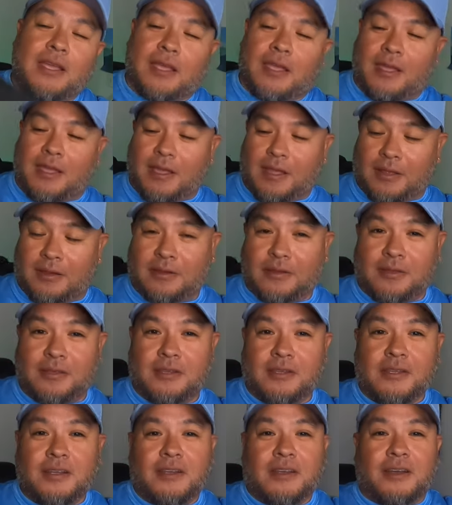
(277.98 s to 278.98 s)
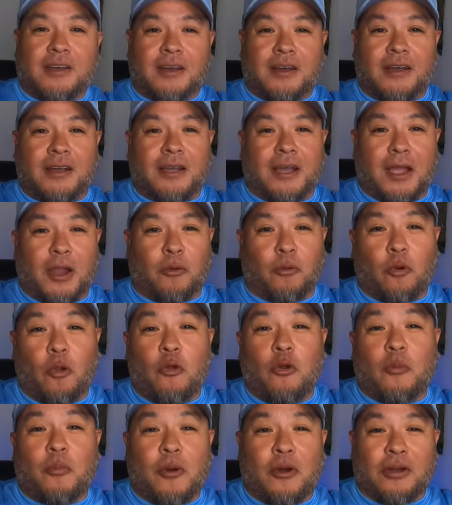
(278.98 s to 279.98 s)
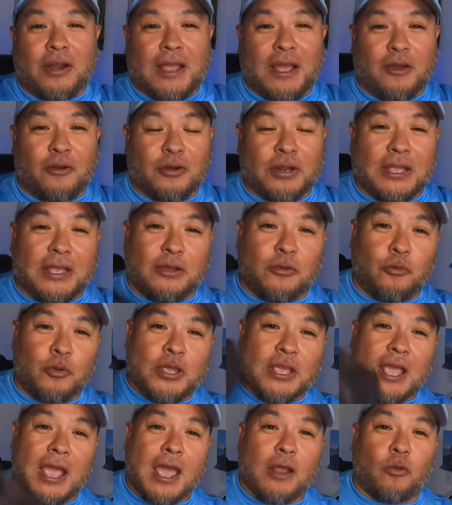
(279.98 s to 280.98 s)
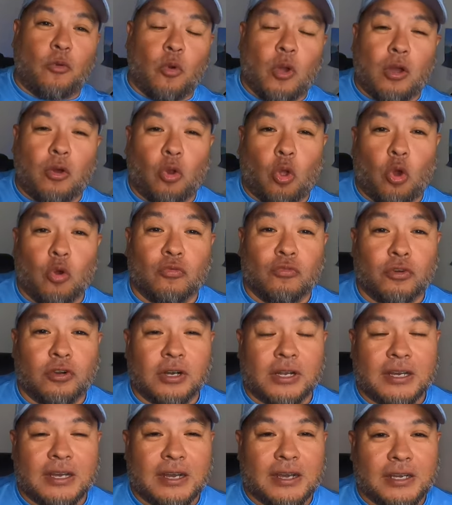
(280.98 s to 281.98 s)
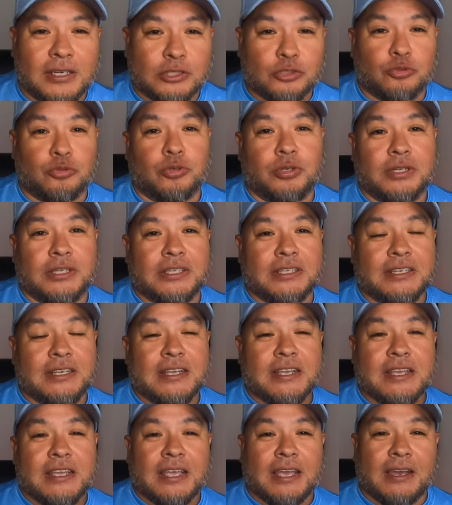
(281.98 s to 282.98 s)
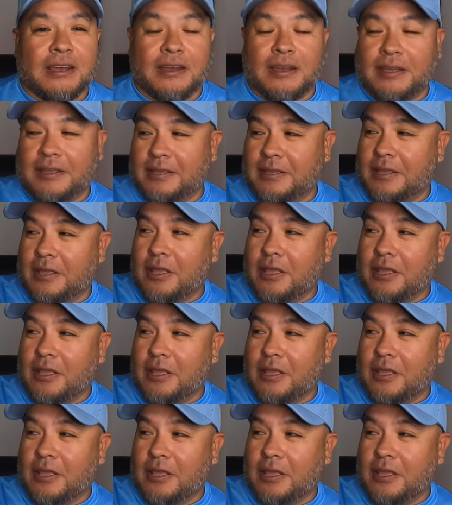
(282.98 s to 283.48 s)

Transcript: and uh, I wrote them all down. It, we had well over a hundred uh,